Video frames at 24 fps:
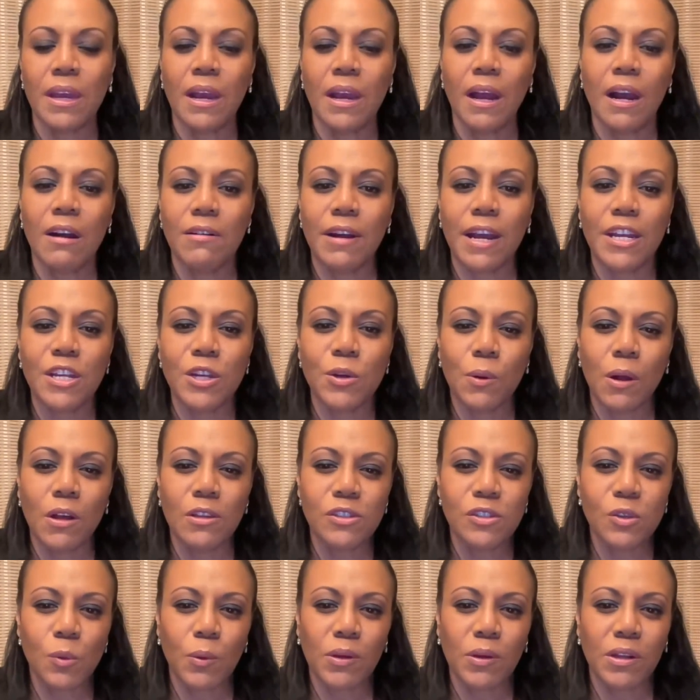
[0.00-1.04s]
All right. You
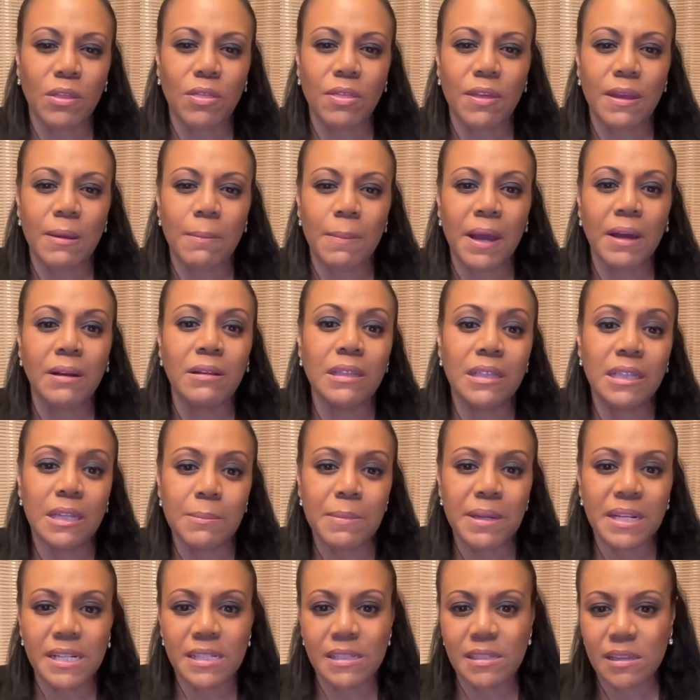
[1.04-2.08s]
also want to think about
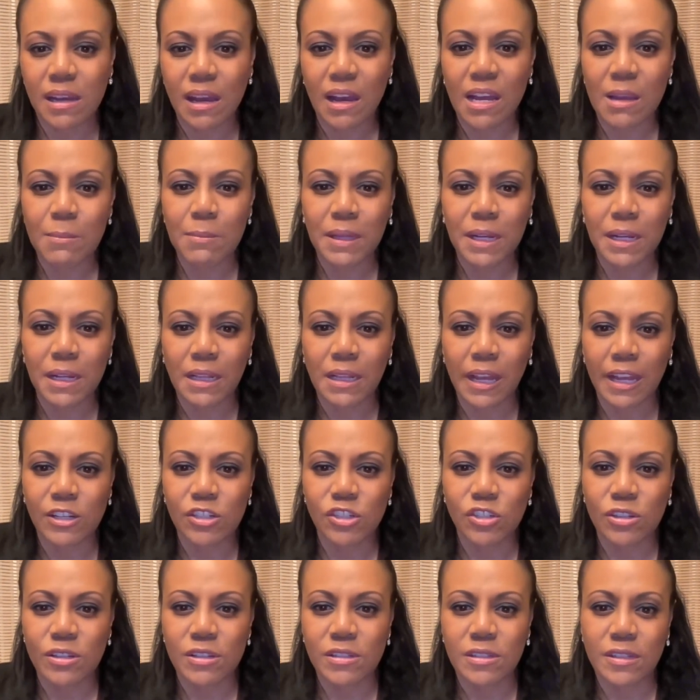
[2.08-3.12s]
limited time
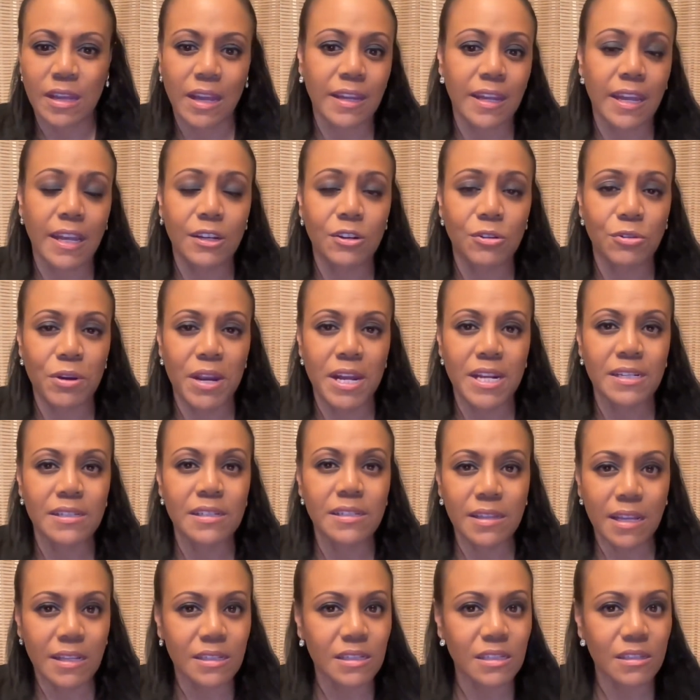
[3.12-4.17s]
collections that can create a
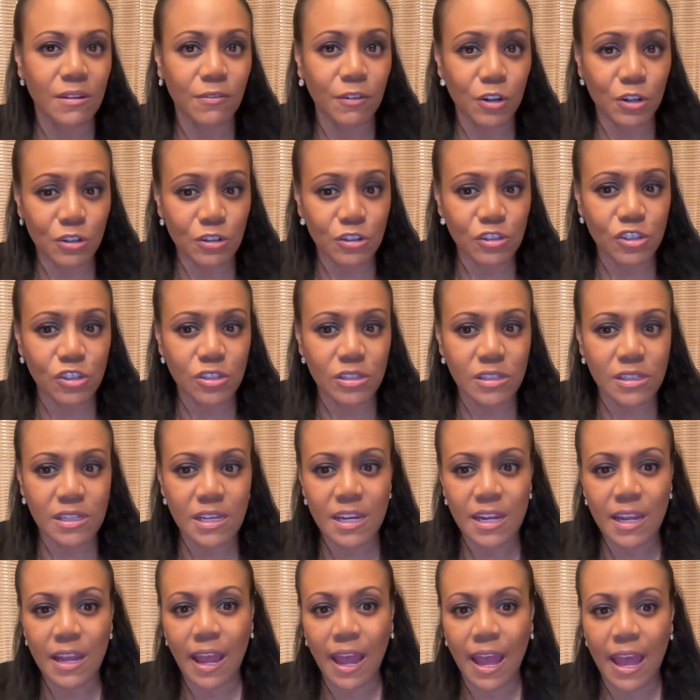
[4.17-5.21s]
sense of
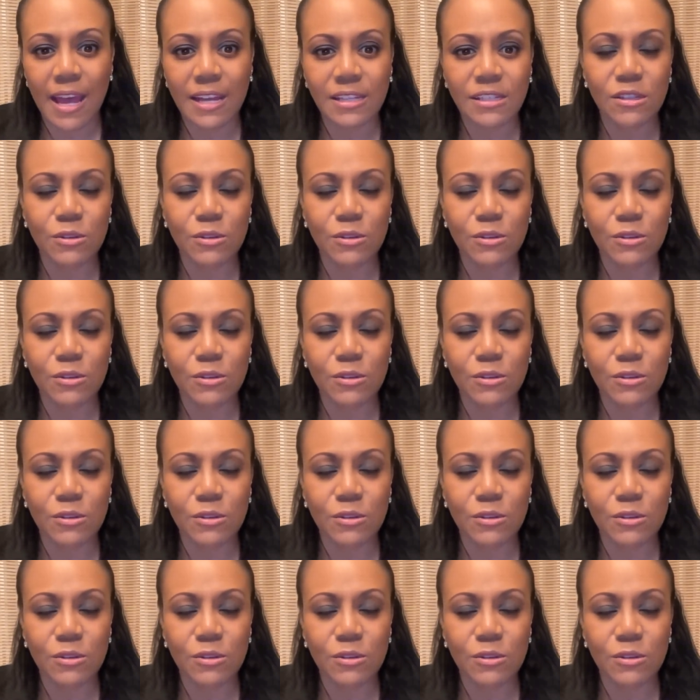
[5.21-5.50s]
urgency as